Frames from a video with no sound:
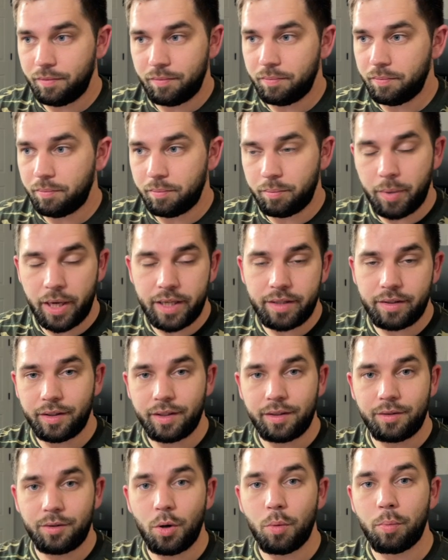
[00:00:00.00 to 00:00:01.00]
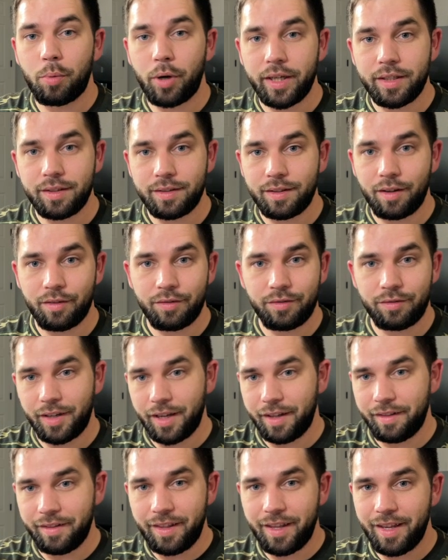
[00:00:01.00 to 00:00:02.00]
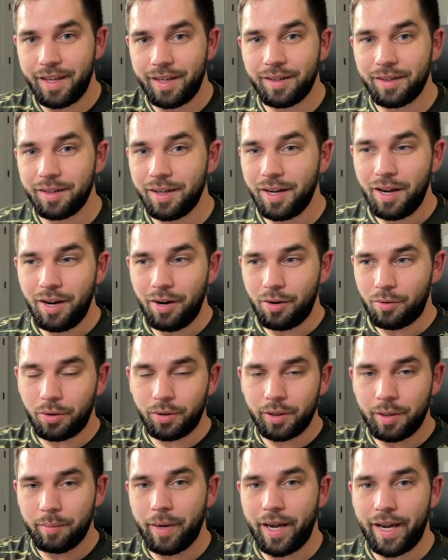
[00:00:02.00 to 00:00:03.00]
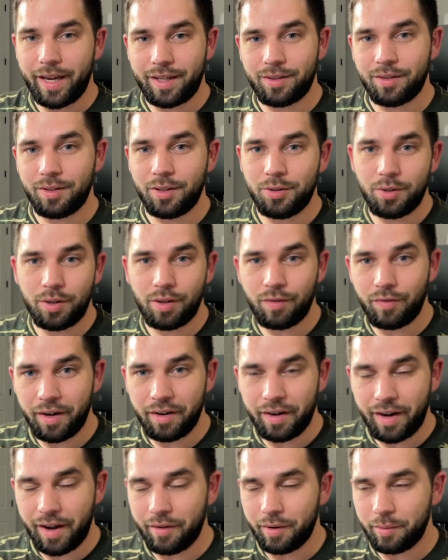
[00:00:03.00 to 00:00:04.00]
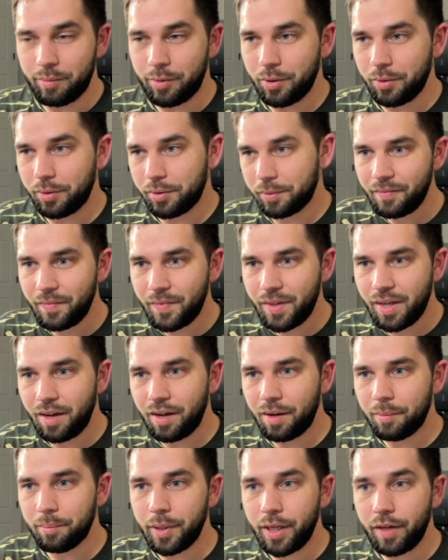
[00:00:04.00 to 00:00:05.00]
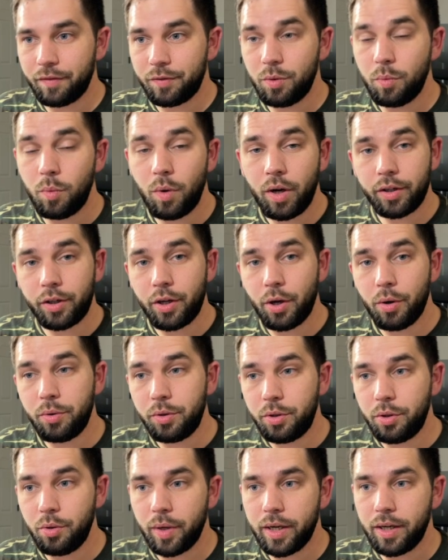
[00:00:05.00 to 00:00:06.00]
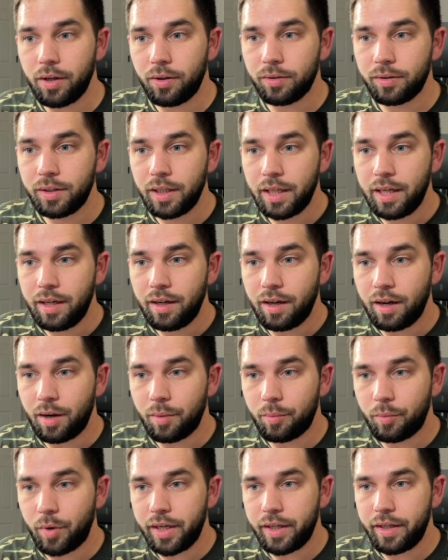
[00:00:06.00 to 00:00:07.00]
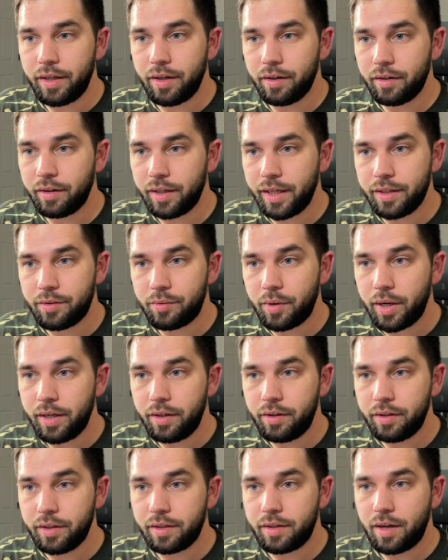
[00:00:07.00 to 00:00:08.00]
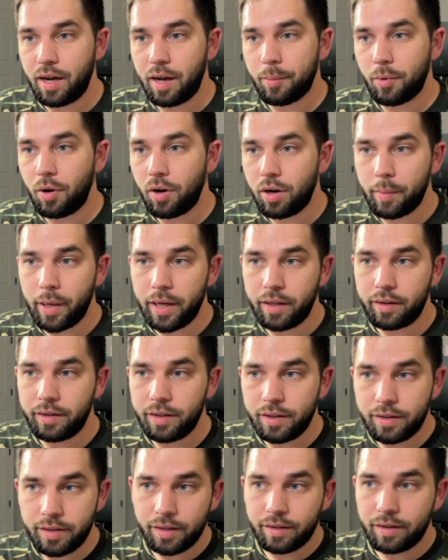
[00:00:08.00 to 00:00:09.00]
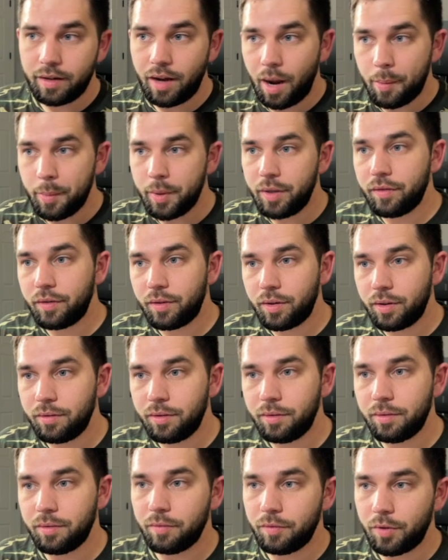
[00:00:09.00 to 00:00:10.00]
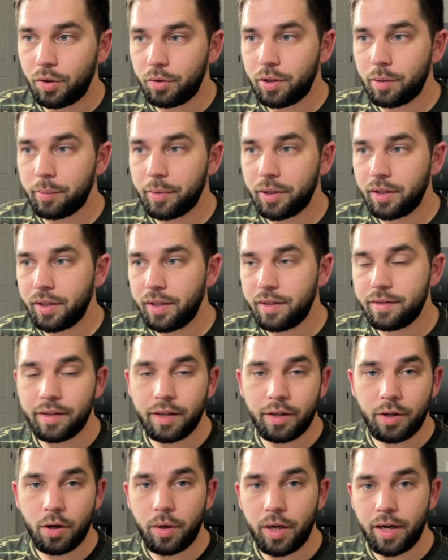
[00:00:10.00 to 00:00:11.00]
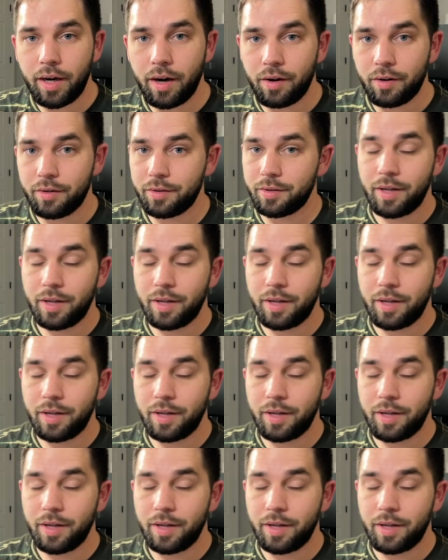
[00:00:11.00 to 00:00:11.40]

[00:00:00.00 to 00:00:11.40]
basically go break stuff, and then roll it back so that you can figure out how it broke. But if you want CodeQL, right here, it's right here at the top, automatically detect common vulnerabilities and coding errors.